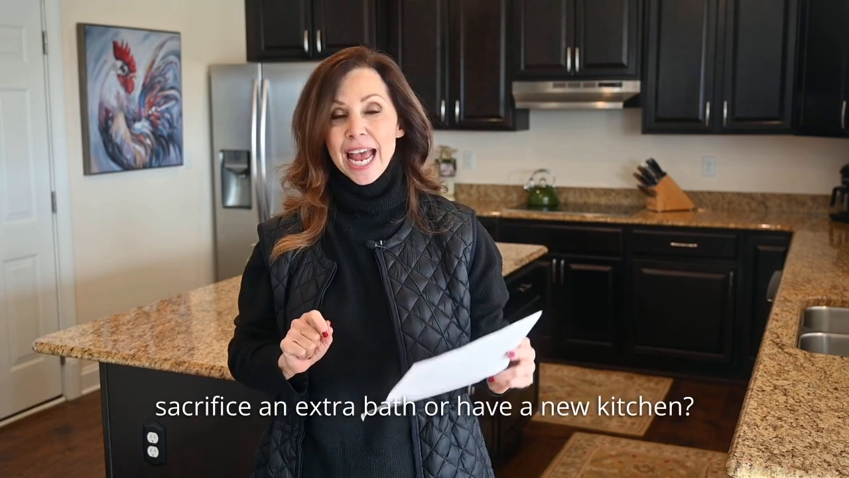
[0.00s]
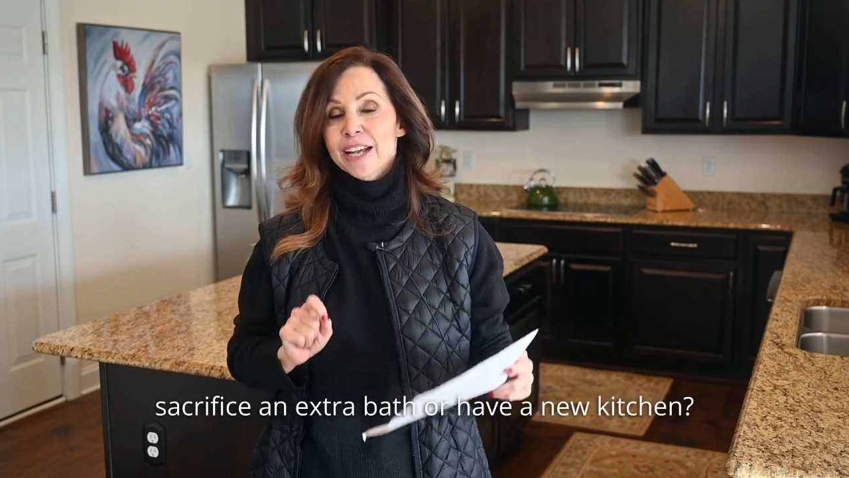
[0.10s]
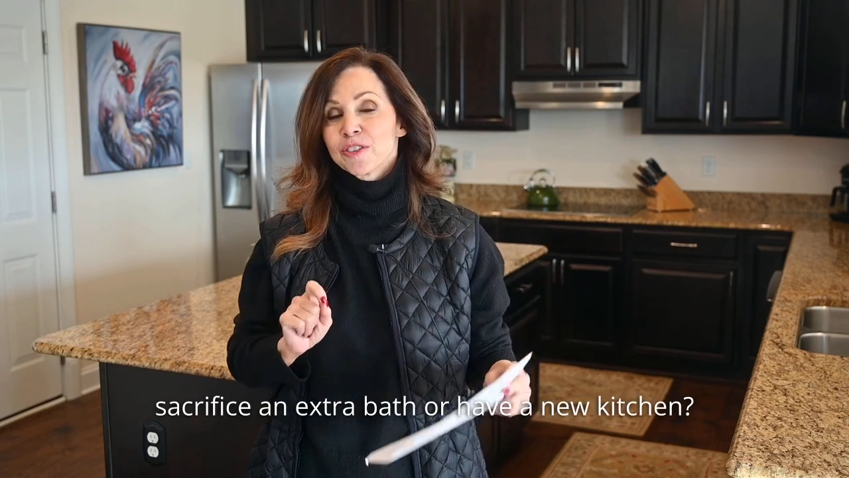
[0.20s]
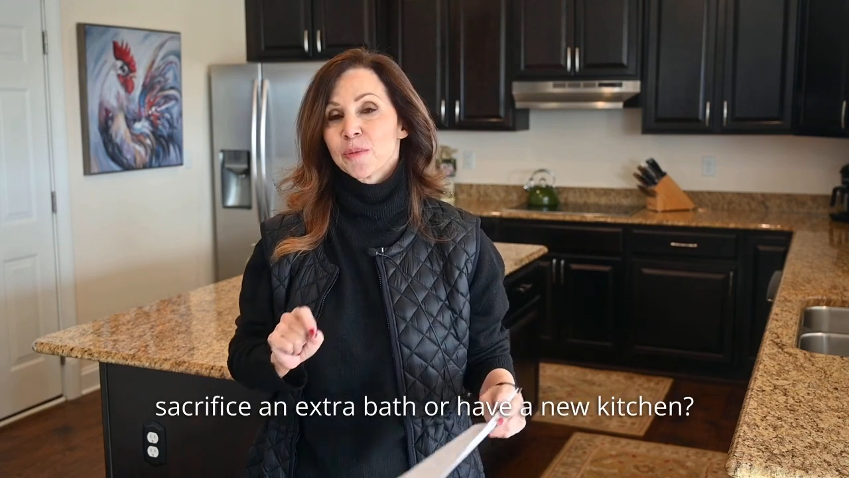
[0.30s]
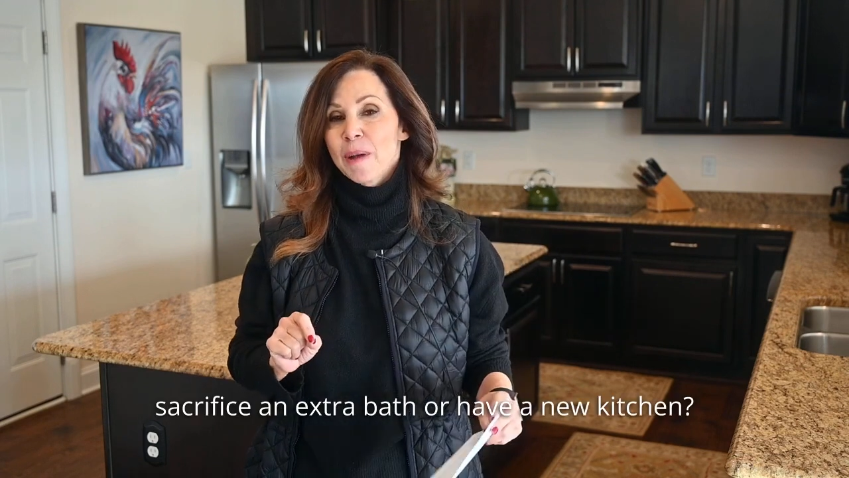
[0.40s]

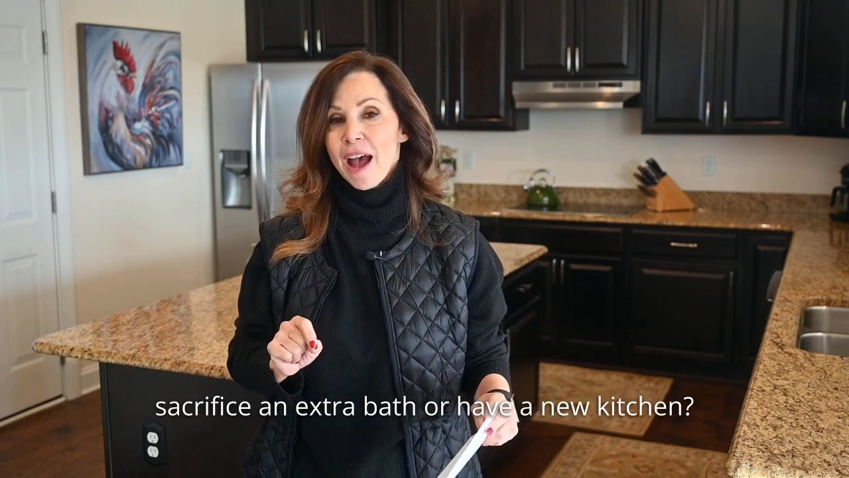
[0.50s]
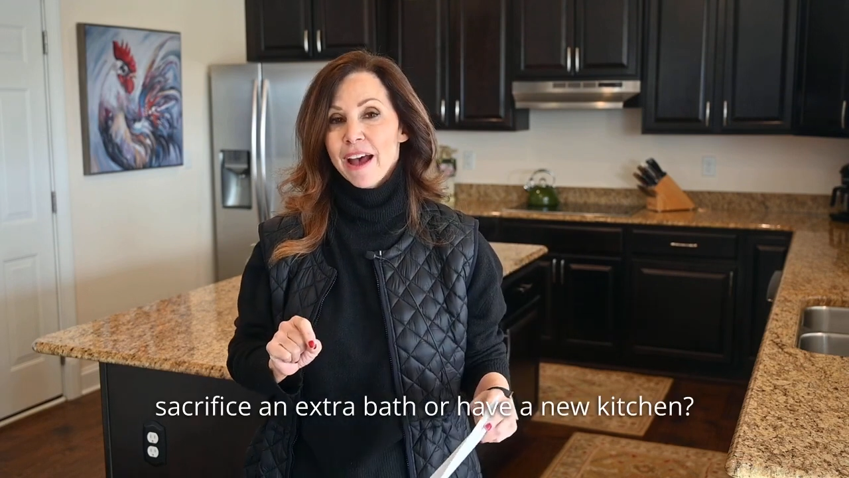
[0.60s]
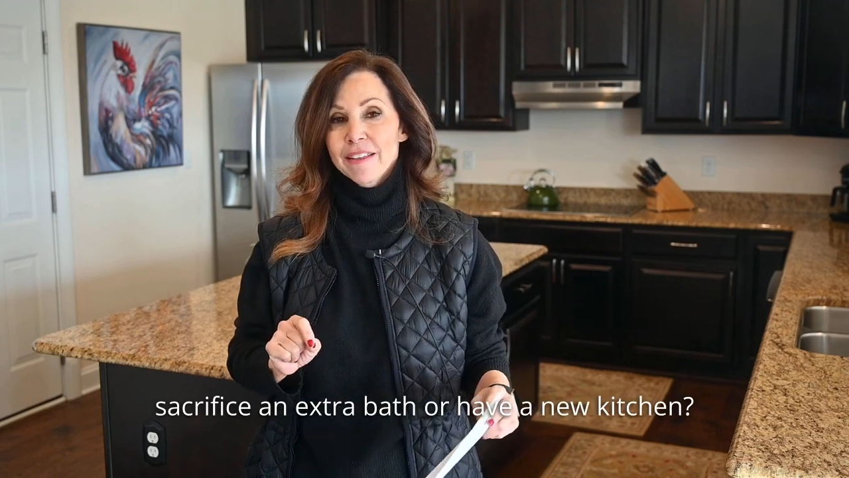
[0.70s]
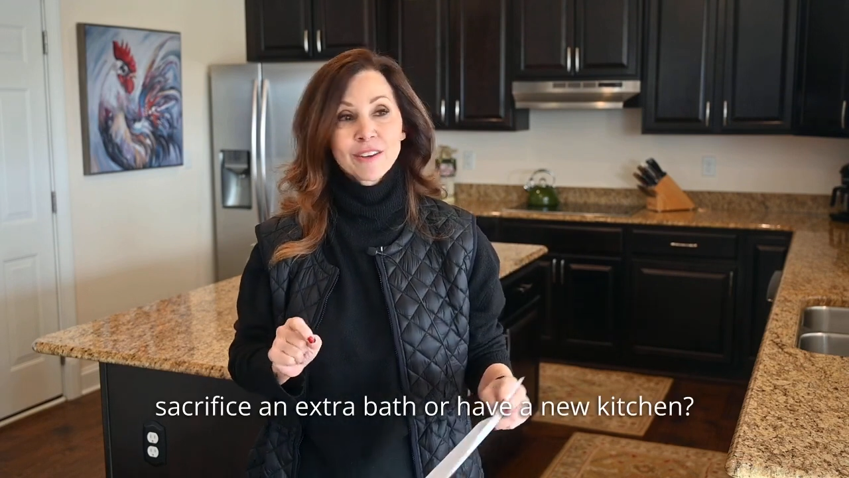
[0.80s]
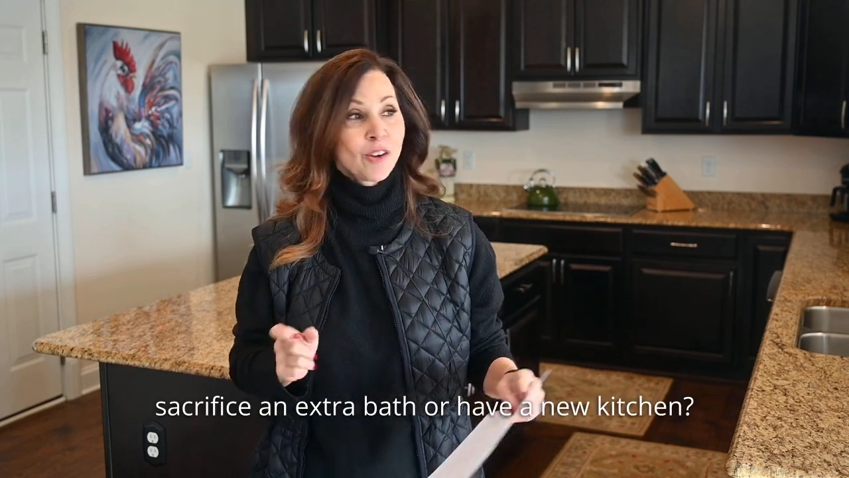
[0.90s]
extra
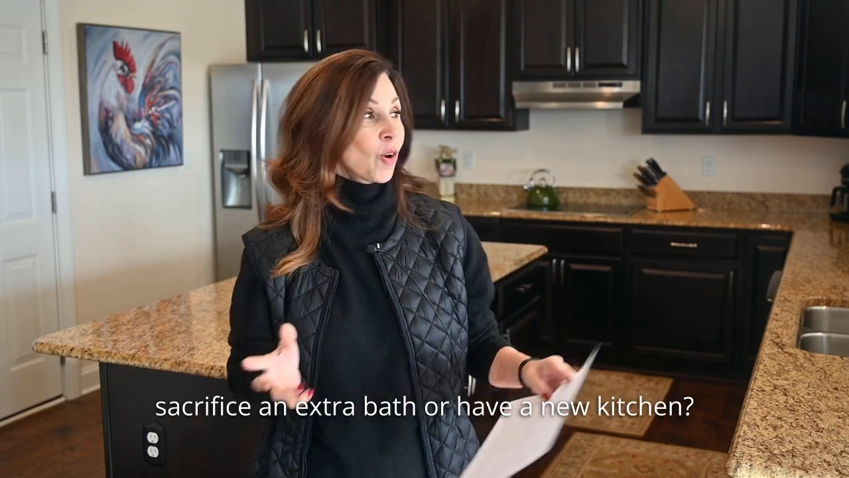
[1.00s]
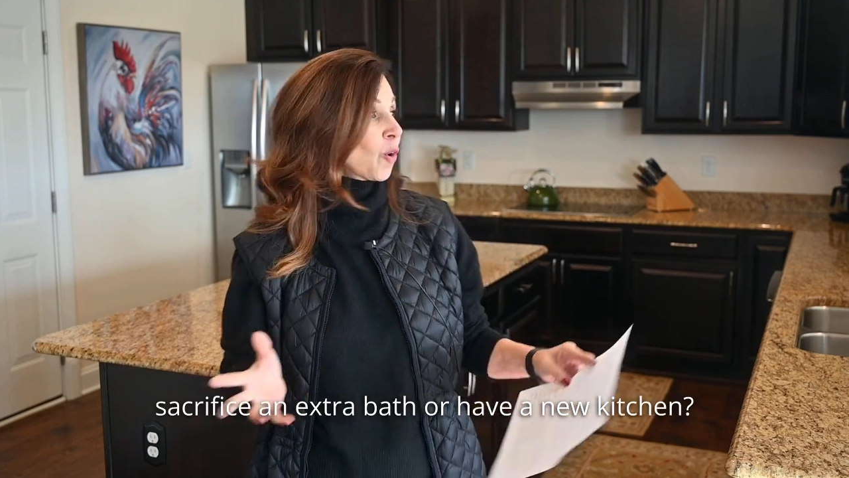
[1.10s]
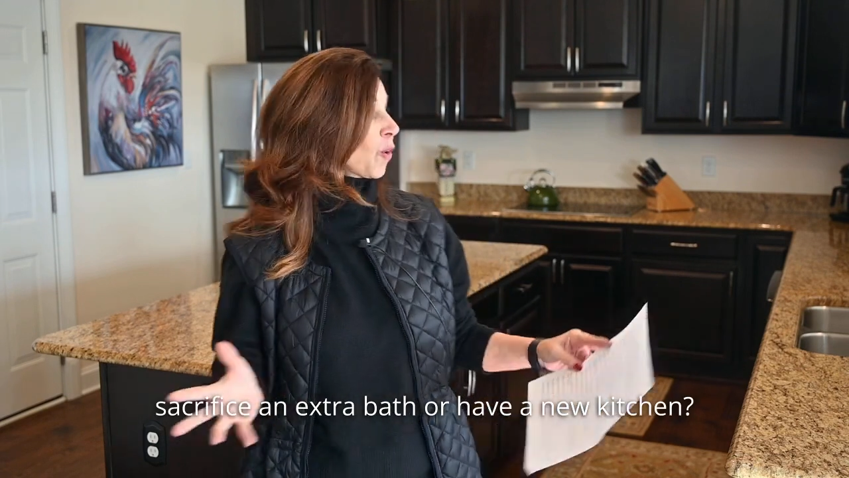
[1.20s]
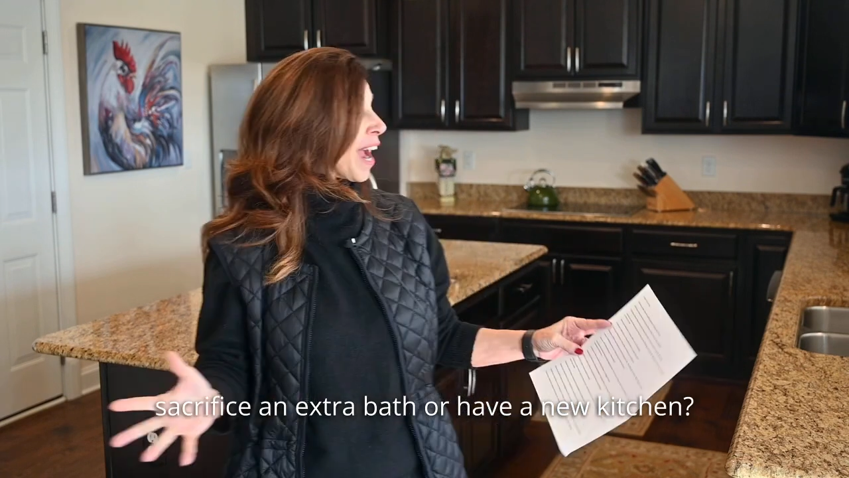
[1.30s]
bath or